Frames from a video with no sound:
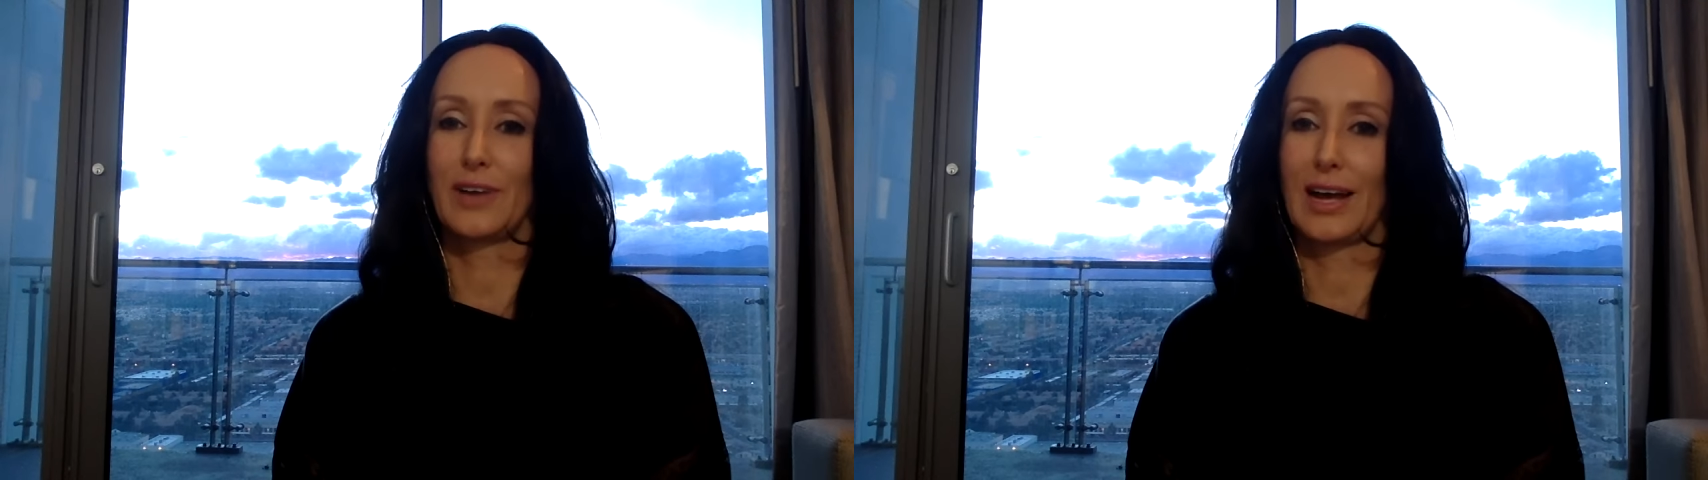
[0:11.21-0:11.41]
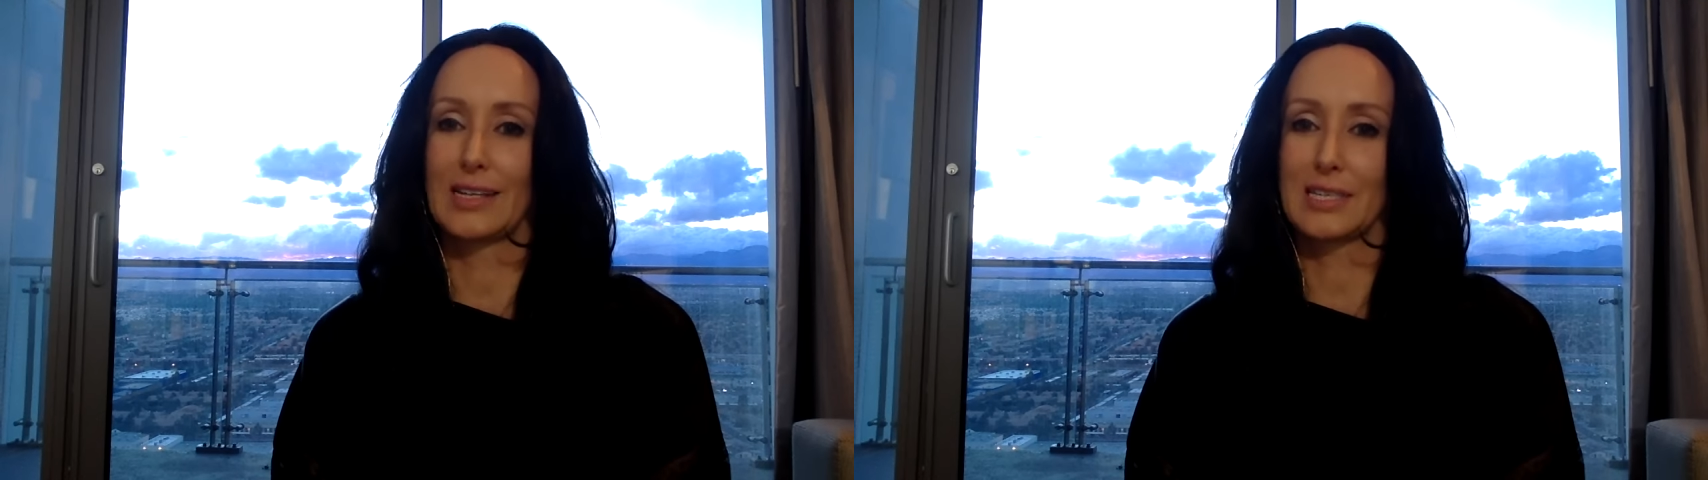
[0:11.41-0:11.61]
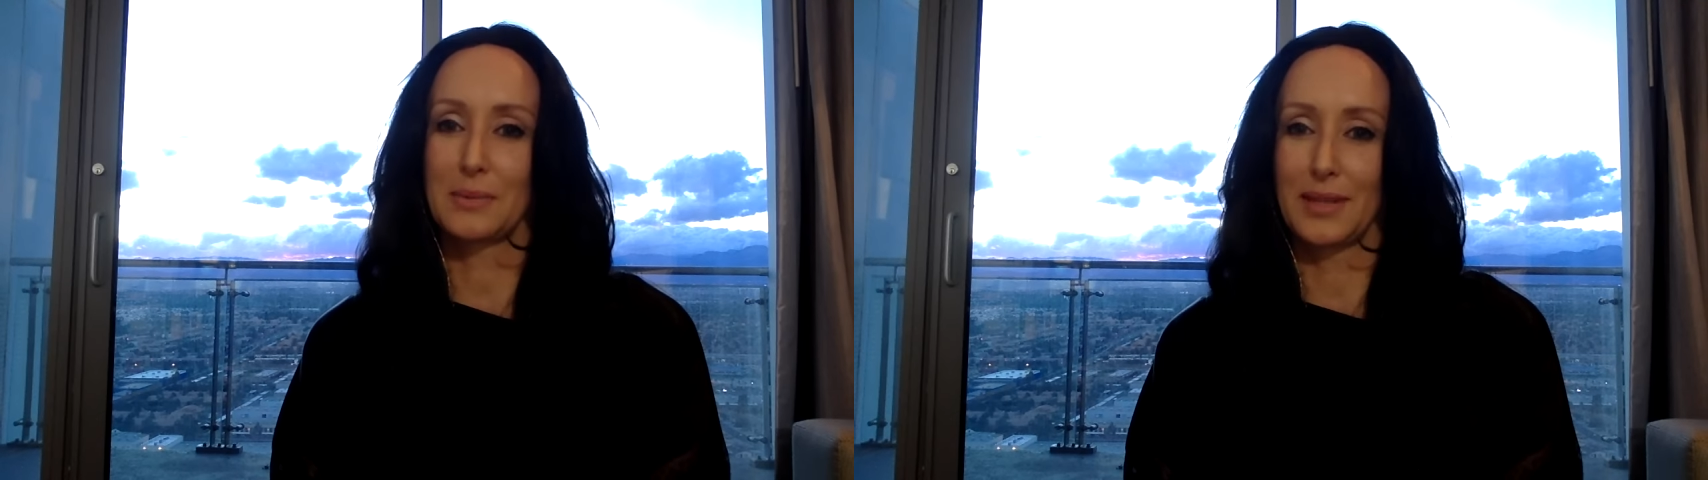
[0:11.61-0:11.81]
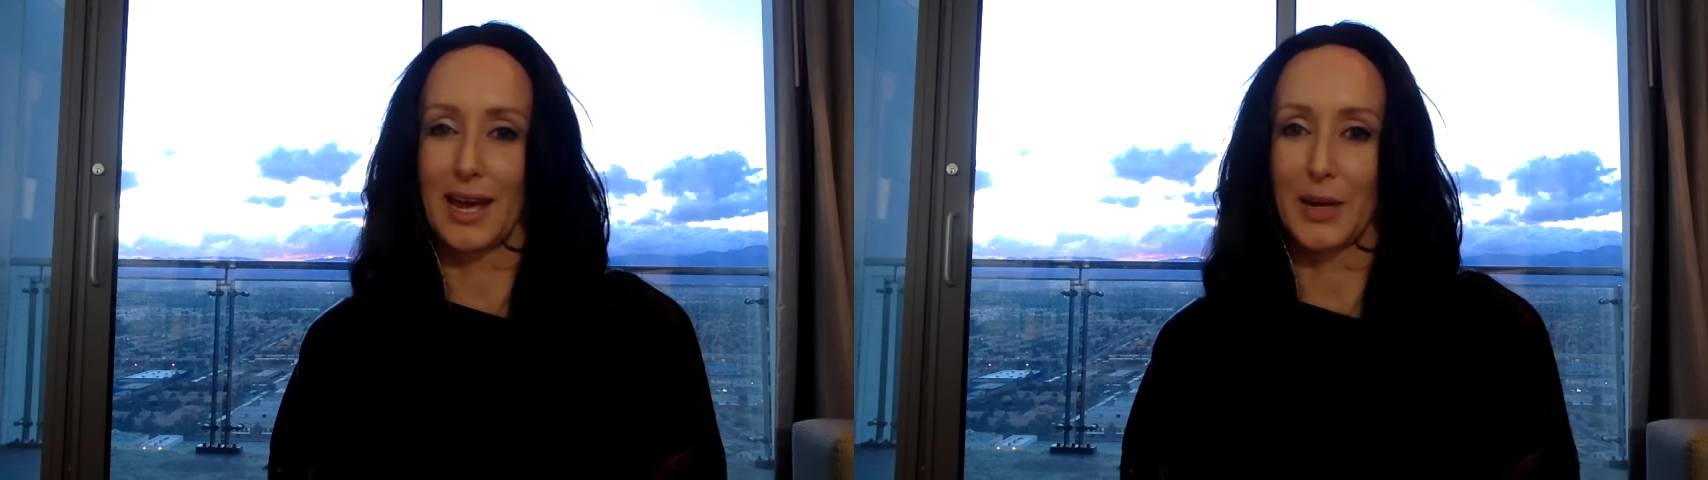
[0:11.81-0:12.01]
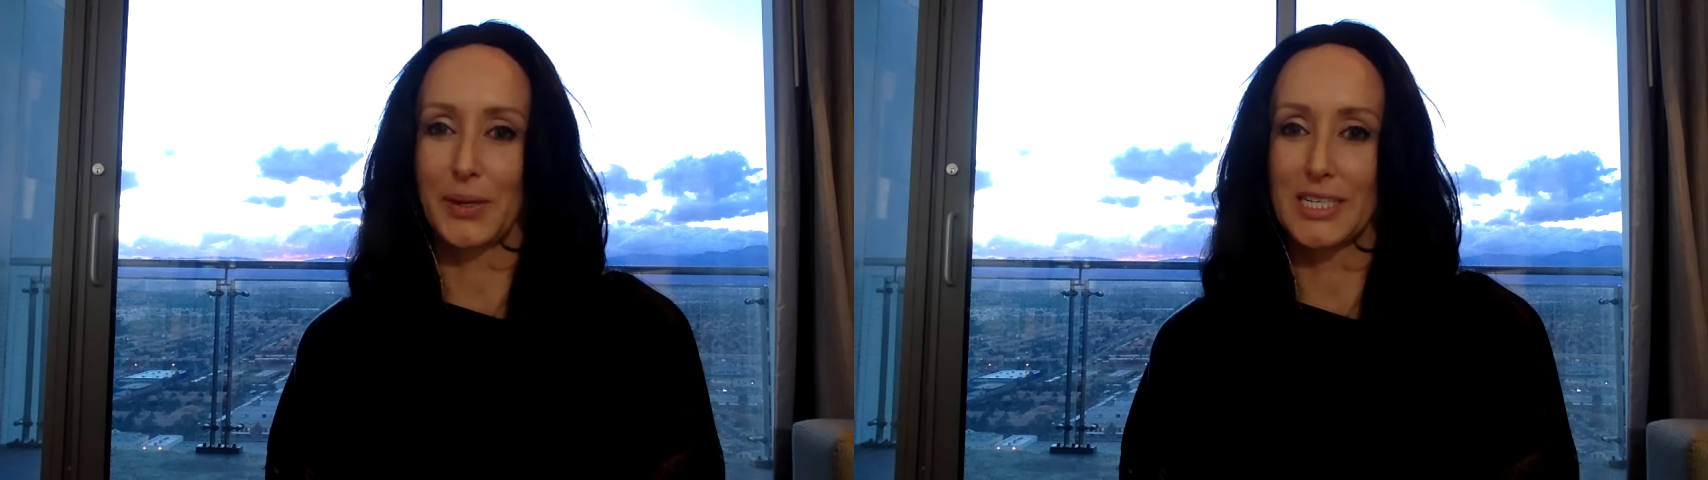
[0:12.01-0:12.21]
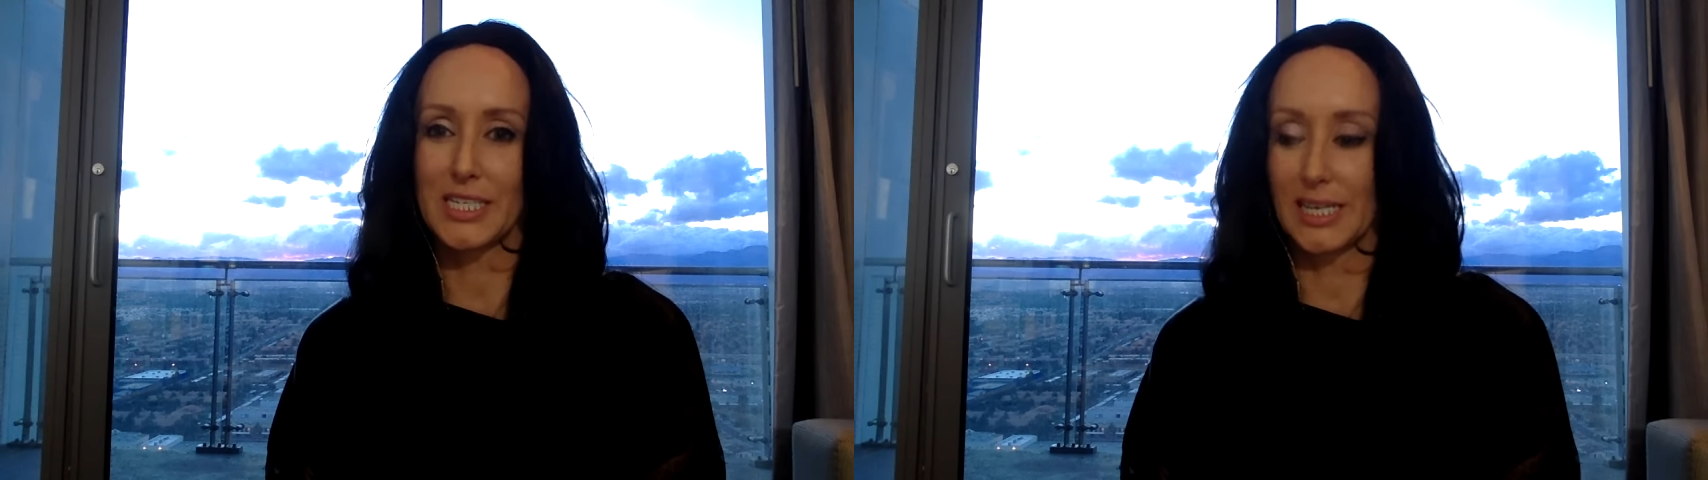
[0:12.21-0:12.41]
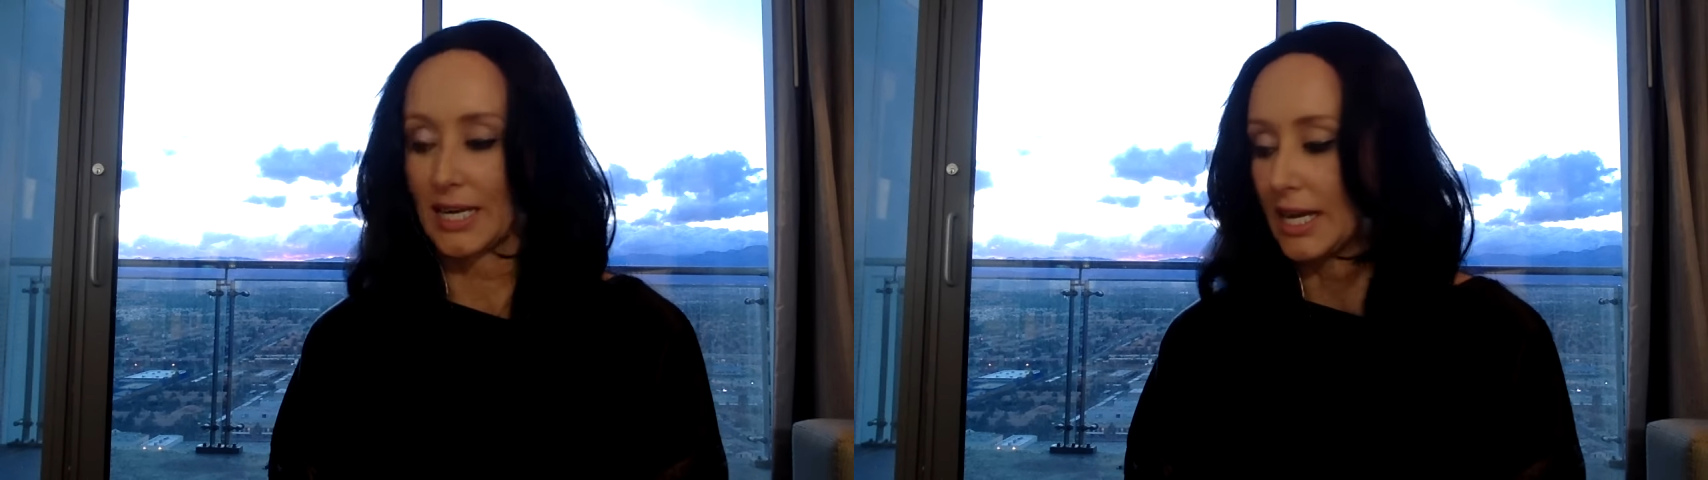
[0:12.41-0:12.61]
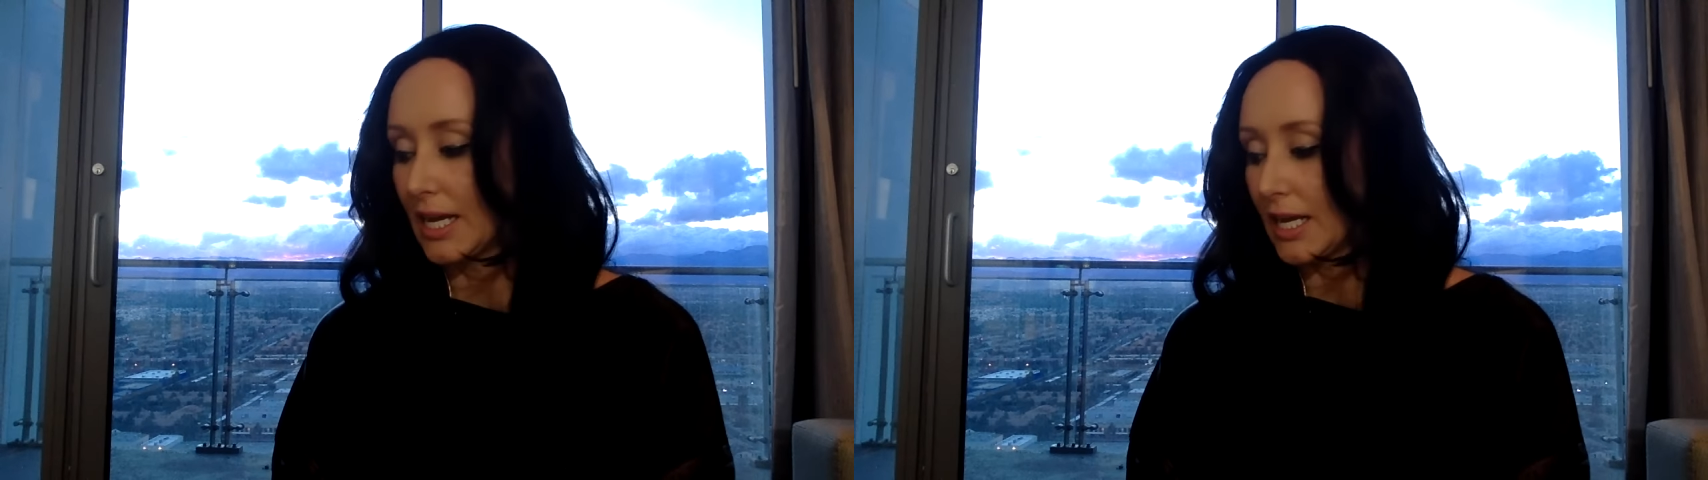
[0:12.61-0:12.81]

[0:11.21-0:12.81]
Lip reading: asking me that question.